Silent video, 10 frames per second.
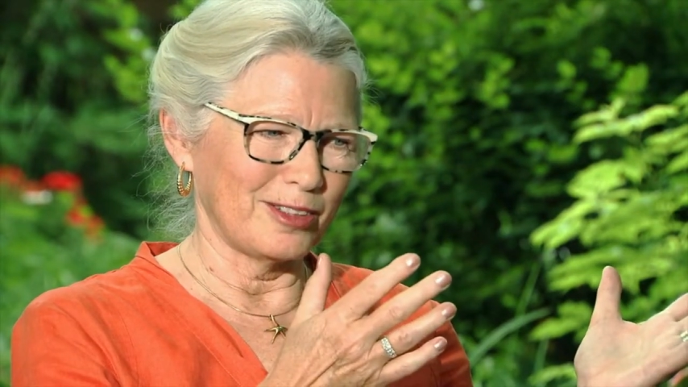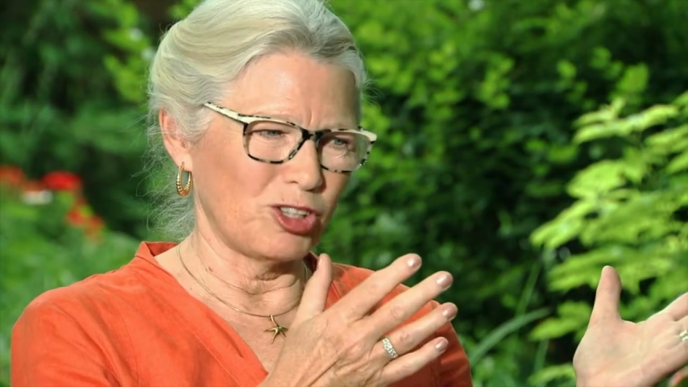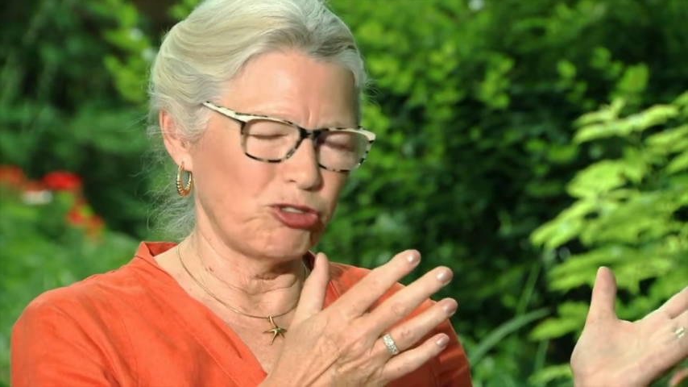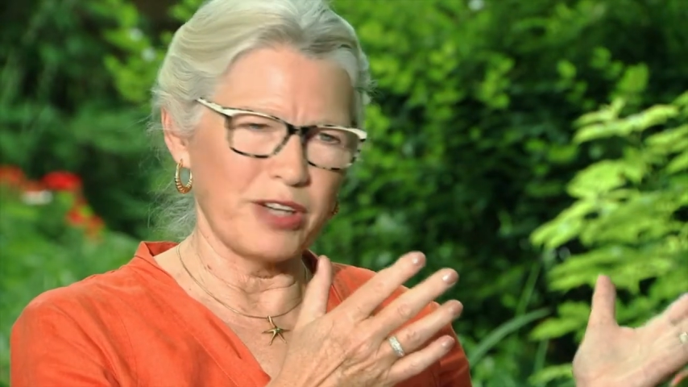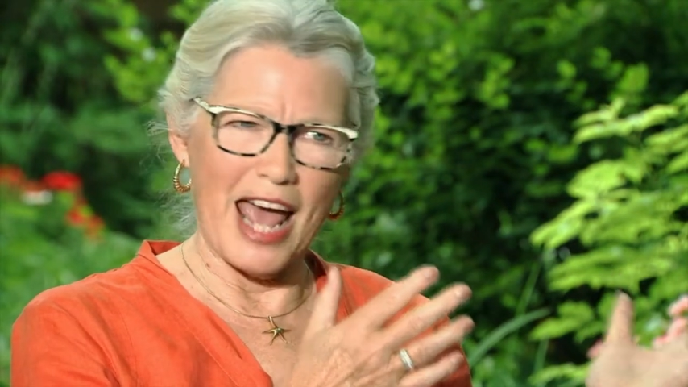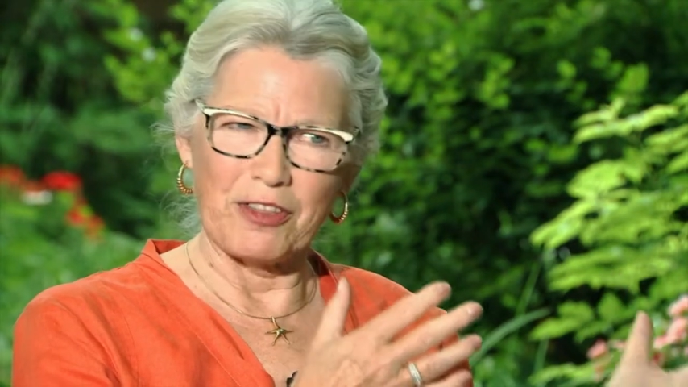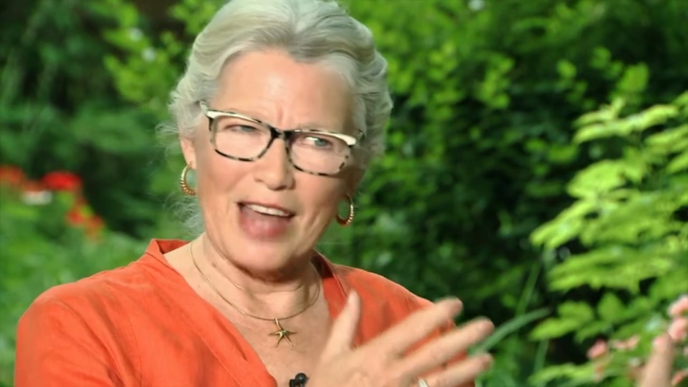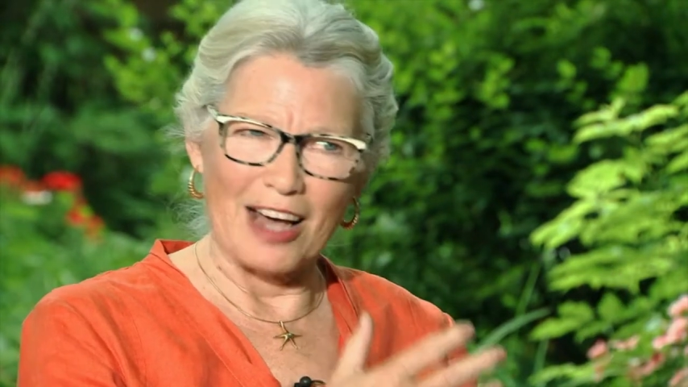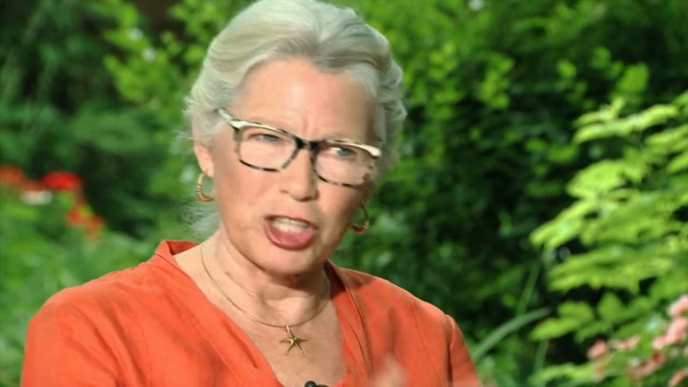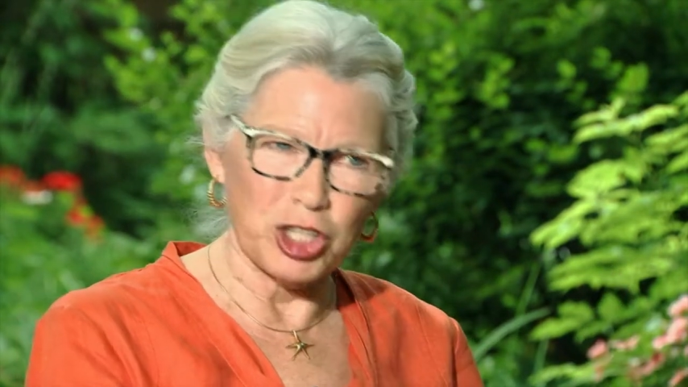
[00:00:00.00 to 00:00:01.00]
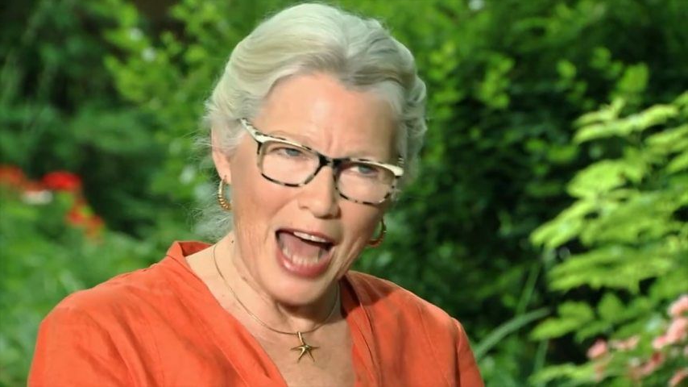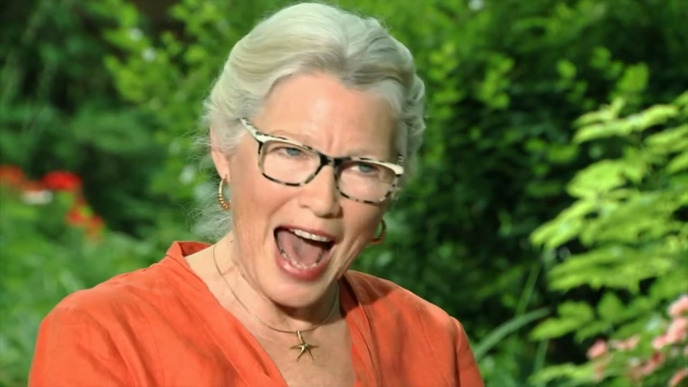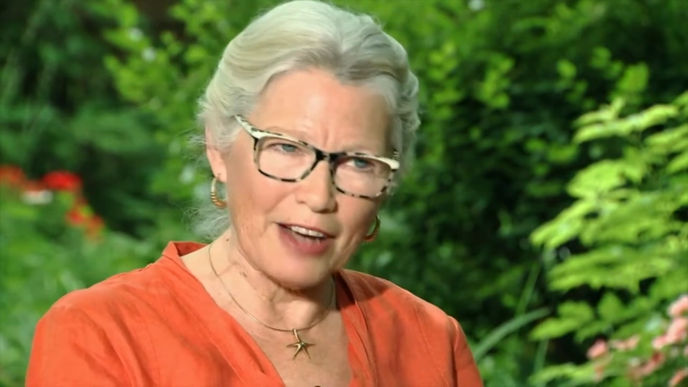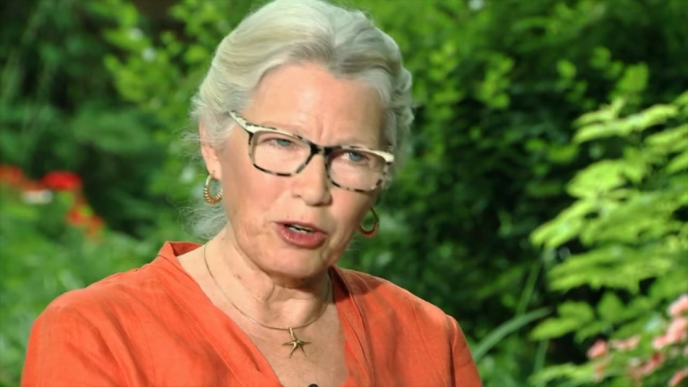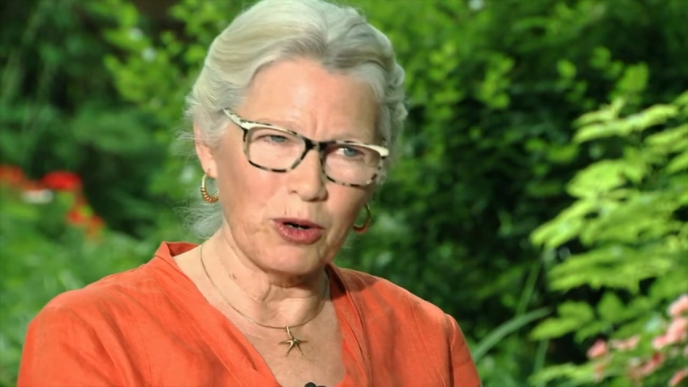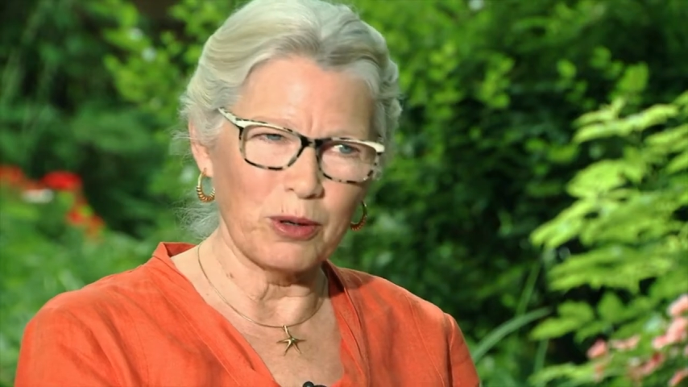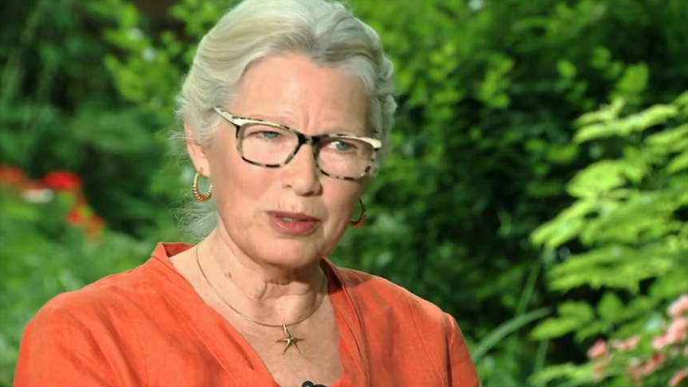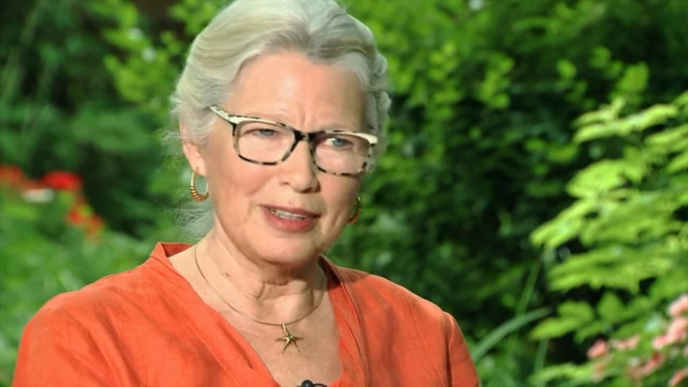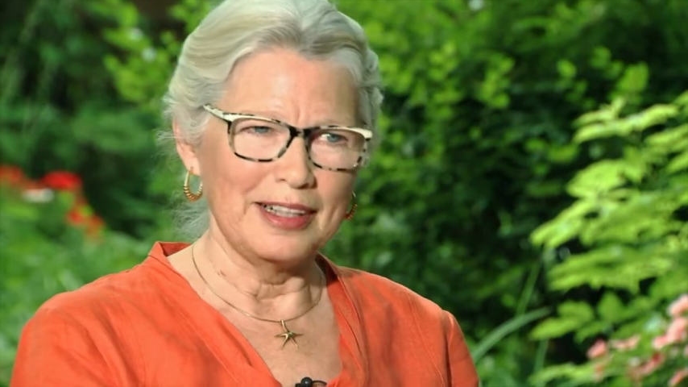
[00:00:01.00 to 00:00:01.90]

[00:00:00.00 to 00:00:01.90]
create that shadow?